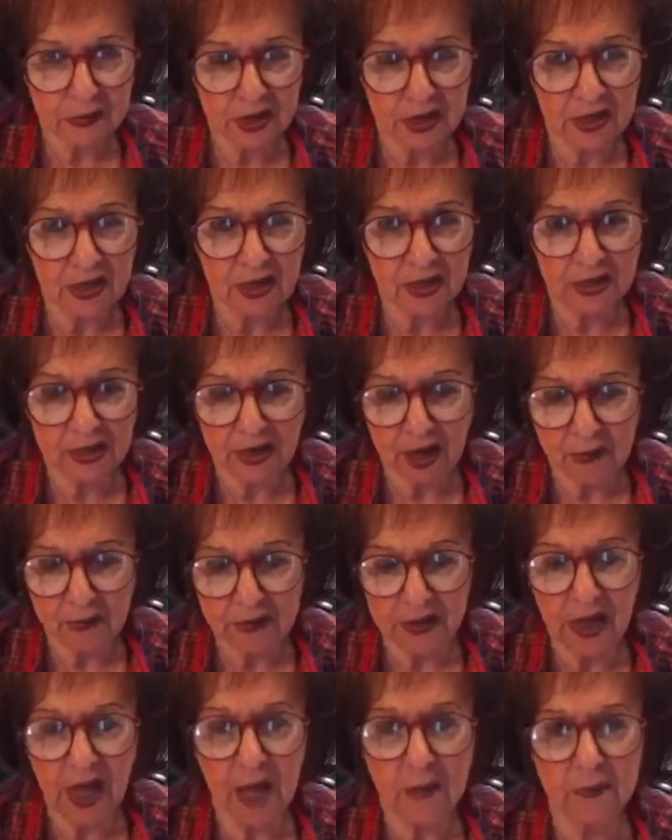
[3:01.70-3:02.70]
me and I'll
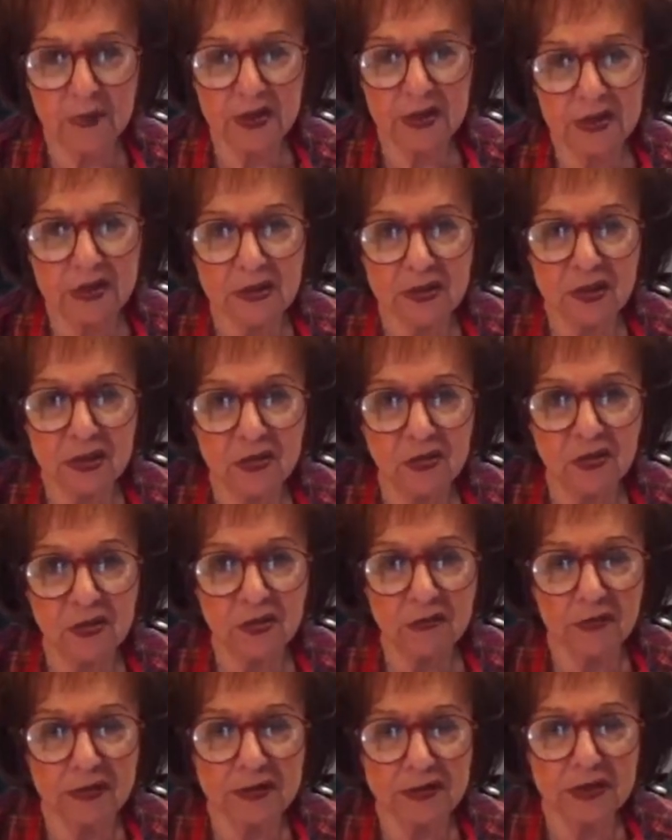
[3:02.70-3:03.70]
be happy to get you
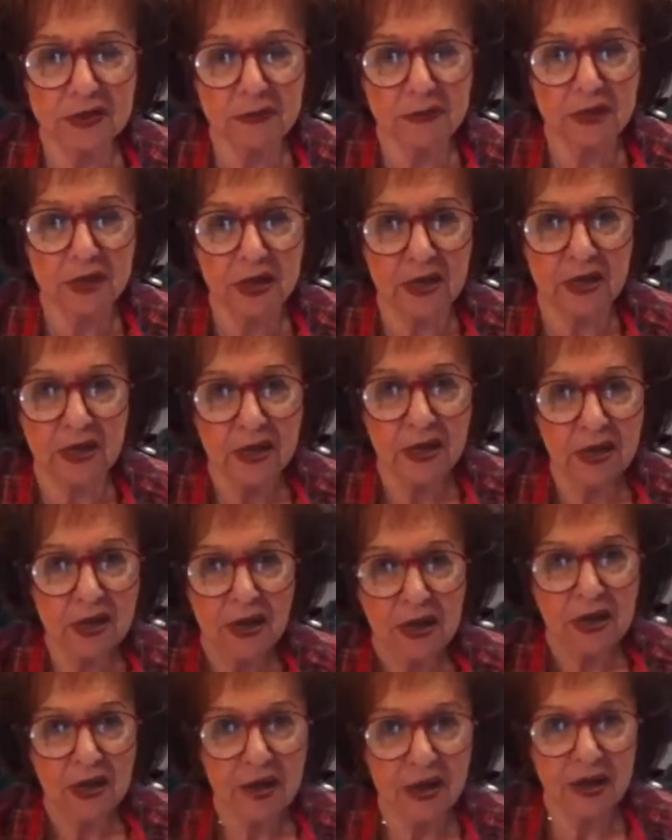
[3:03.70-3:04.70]
the recipe.
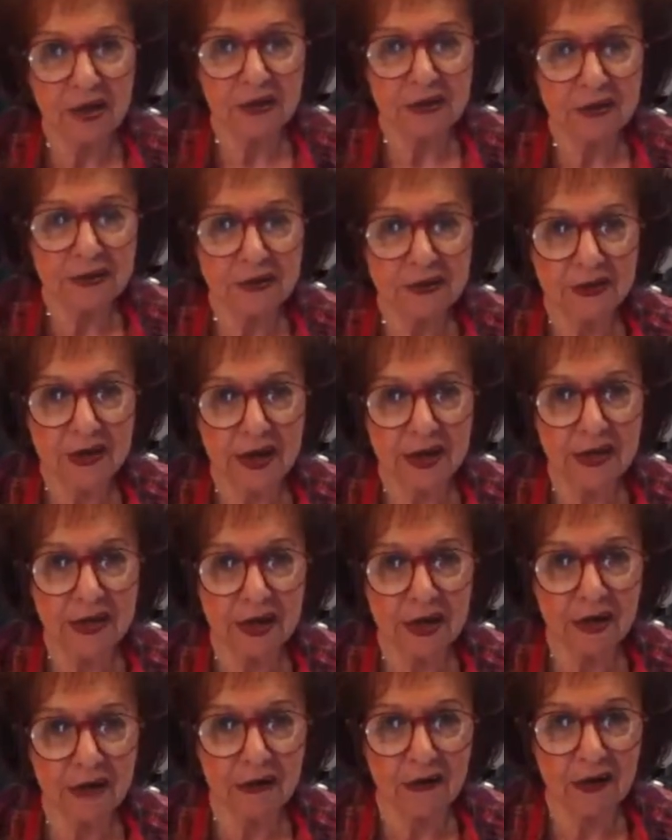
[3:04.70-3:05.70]
And take
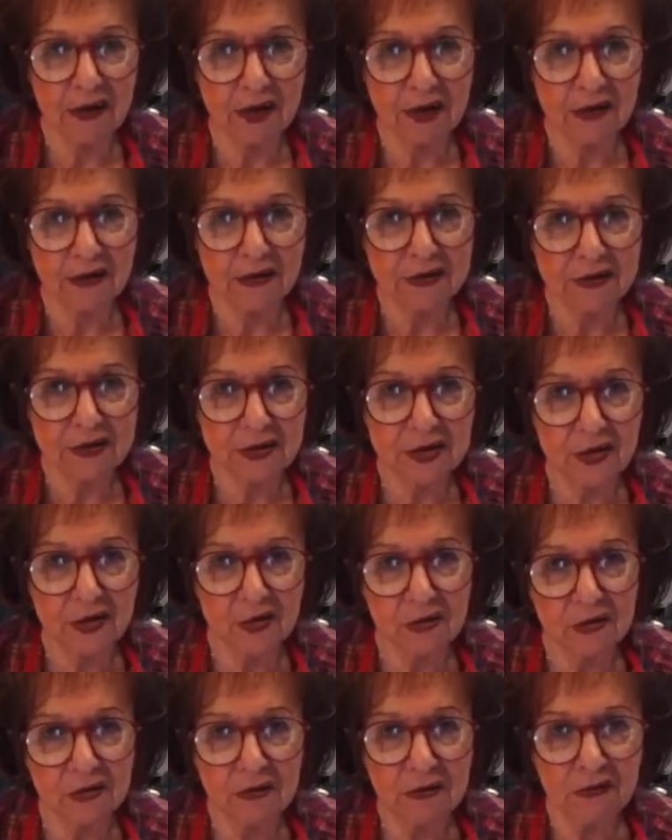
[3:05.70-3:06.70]
care and
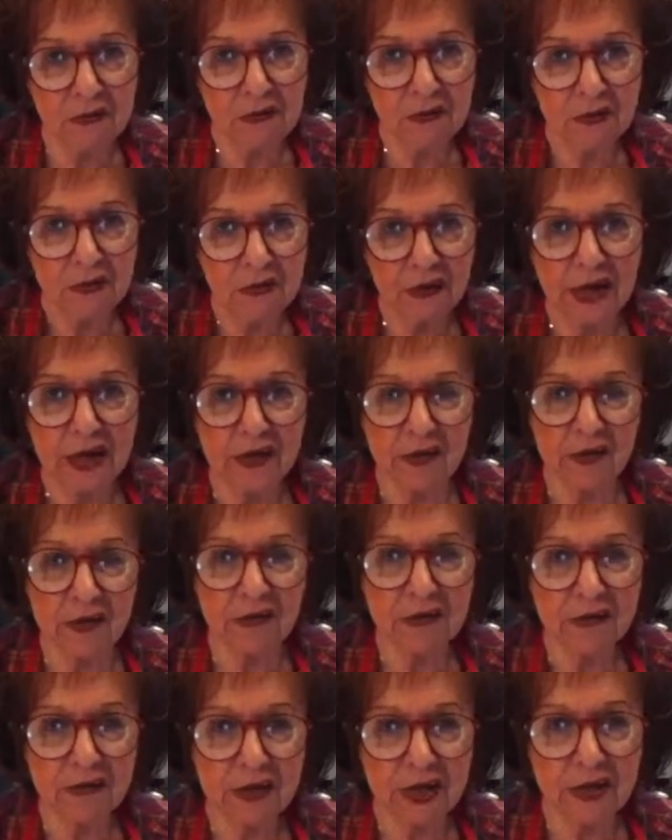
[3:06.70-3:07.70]
see you
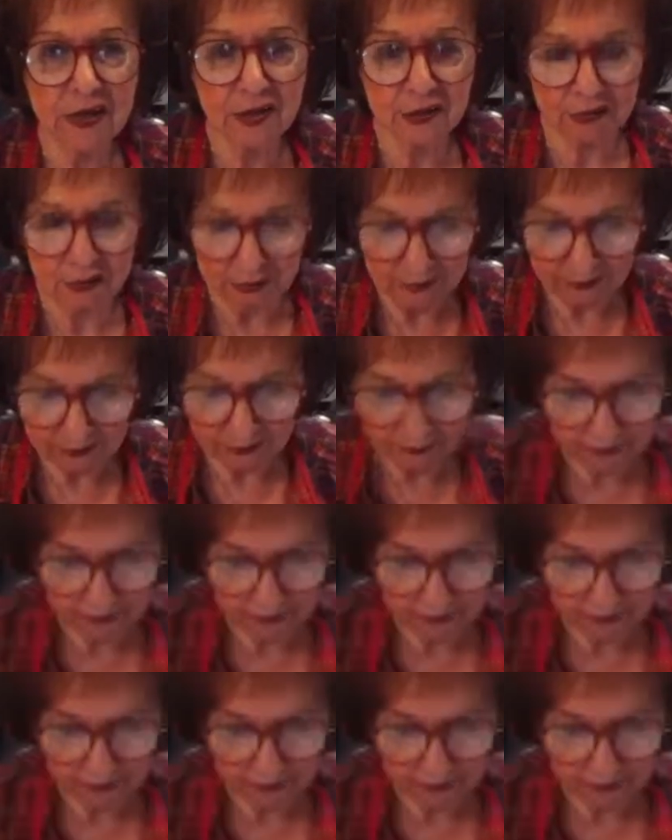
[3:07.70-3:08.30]
later. Thank you.